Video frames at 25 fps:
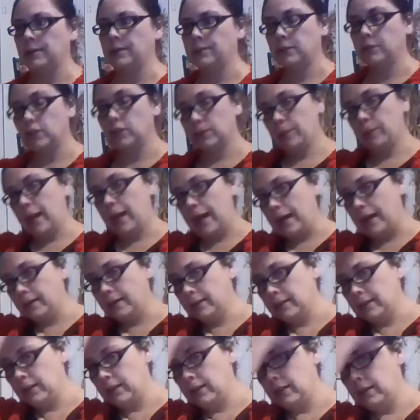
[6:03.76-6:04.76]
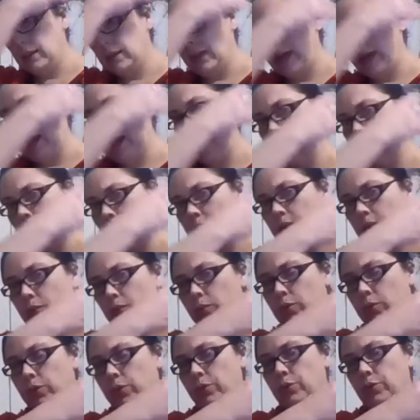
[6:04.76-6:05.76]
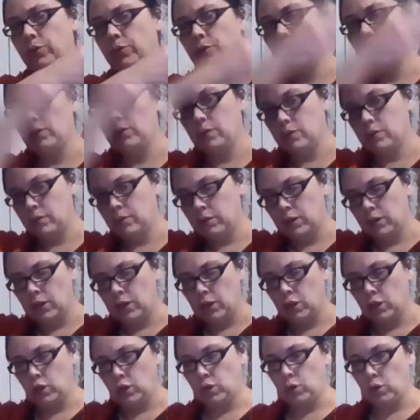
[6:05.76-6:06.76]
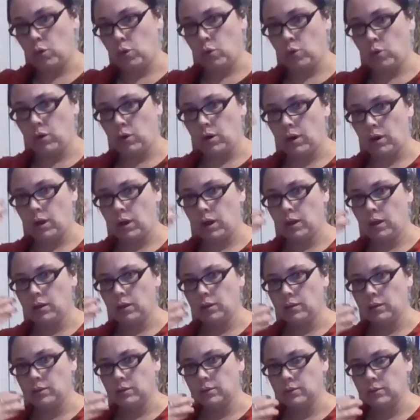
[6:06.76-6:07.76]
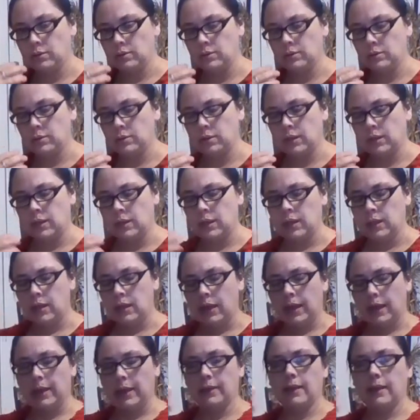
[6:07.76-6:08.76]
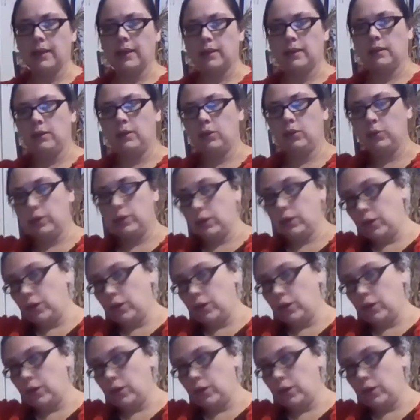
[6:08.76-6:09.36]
just passing the egg through your aura. And then you would